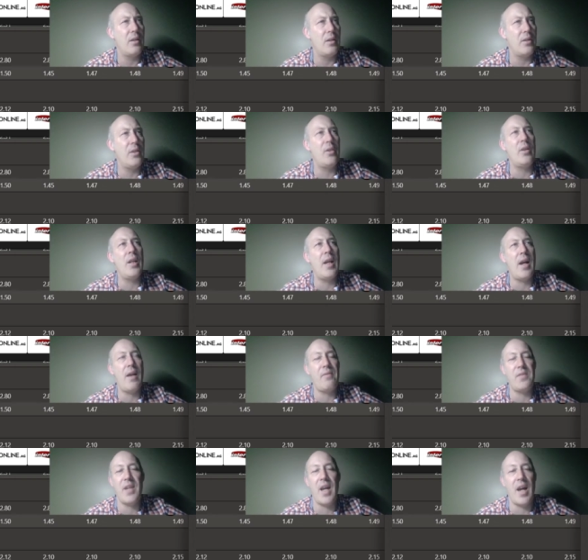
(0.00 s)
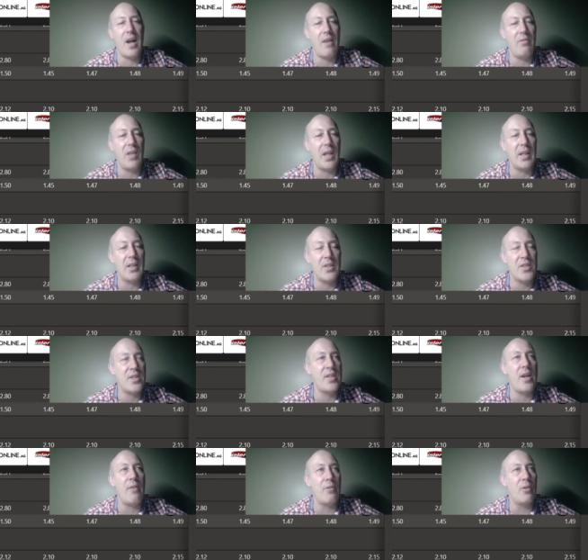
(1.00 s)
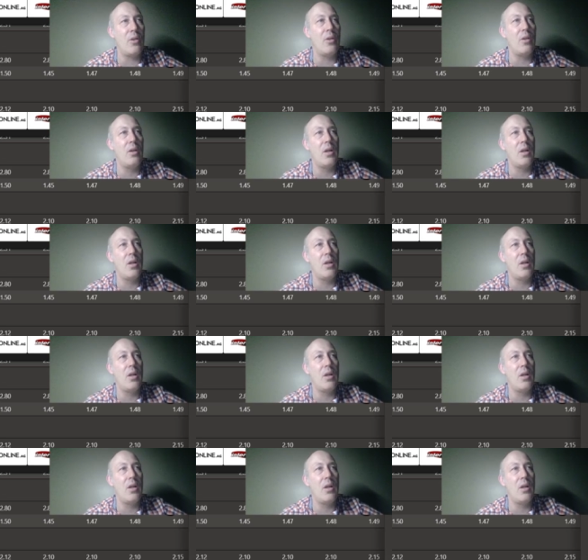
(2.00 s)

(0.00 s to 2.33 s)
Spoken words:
You're going to have like several,